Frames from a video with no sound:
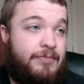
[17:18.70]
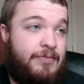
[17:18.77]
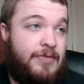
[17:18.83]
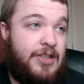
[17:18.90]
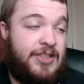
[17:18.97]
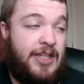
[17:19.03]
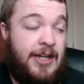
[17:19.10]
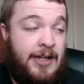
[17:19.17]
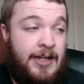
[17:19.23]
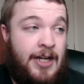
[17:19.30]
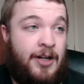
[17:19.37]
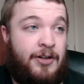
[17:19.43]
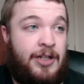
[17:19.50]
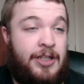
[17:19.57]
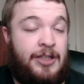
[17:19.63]

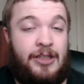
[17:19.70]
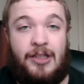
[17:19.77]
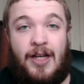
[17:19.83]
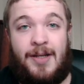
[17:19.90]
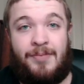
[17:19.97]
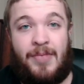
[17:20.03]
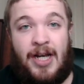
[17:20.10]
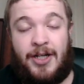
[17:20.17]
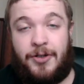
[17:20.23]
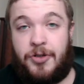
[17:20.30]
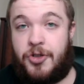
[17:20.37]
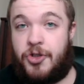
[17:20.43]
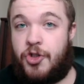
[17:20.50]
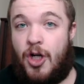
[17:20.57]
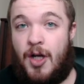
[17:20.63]
secondary and the
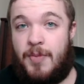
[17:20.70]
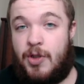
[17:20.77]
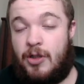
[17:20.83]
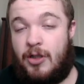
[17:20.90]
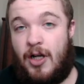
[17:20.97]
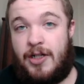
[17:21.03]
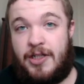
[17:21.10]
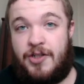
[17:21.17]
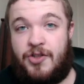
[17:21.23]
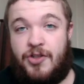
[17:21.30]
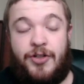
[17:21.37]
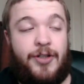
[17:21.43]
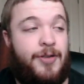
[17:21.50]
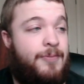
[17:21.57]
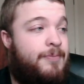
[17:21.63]
linebackers jobs a lot
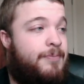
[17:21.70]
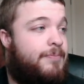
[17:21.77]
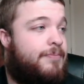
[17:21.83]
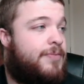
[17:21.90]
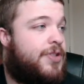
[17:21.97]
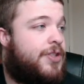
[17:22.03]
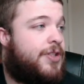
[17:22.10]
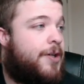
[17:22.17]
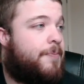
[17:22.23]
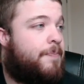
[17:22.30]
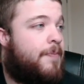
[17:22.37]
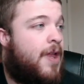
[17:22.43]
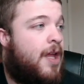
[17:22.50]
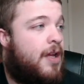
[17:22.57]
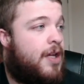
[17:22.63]
easier. So
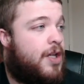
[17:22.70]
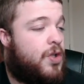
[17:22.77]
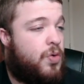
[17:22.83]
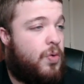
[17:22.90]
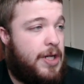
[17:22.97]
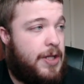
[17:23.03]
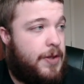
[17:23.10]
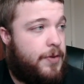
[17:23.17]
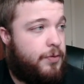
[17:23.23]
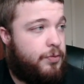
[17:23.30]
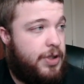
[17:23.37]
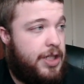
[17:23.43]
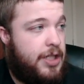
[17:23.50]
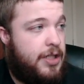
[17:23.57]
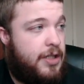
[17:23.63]

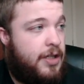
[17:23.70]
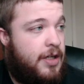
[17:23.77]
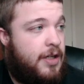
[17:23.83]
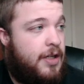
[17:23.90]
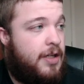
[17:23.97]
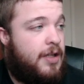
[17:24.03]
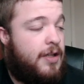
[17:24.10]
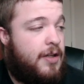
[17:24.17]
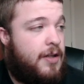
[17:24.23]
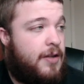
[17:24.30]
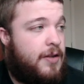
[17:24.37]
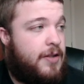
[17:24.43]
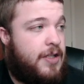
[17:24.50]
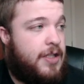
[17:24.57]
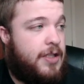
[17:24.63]
23,
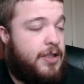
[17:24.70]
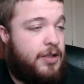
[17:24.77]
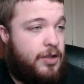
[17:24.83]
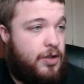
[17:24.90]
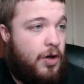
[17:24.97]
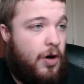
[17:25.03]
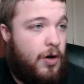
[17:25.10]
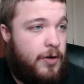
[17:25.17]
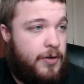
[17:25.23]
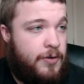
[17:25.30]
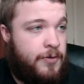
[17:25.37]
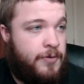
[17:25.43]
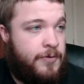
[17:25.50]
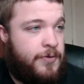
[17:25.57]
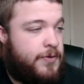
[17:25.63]
the
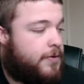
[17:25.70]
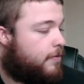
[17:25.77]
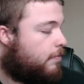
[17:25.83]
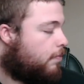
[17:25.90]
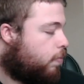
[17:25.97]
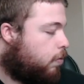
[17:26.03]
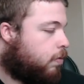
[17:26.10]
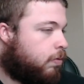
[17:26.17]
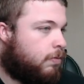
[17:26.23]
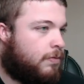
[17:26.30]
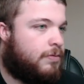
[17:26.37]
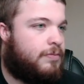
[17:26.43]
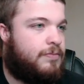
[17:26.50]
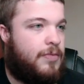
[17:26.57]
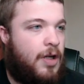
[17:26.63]
Cardinals
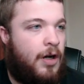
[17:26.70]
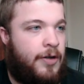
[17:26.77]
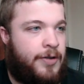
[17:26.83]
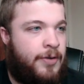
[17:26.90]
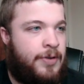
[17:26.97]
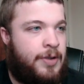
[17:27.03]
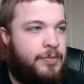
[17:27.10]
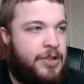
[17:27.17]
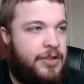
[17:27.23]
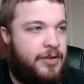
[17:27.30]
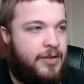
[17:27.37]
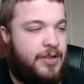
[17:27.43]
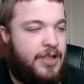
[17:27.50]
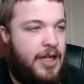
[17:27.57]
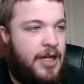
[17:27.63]
are going to
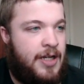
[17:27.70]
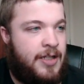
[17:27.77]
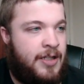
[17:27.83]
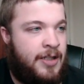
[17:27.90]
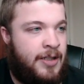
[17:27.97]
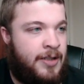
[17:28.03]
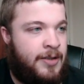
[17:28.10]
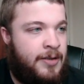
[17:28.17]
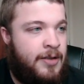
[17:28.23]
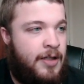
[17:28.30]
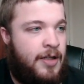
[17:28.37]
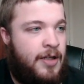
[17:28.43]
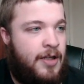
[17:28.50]
be taking,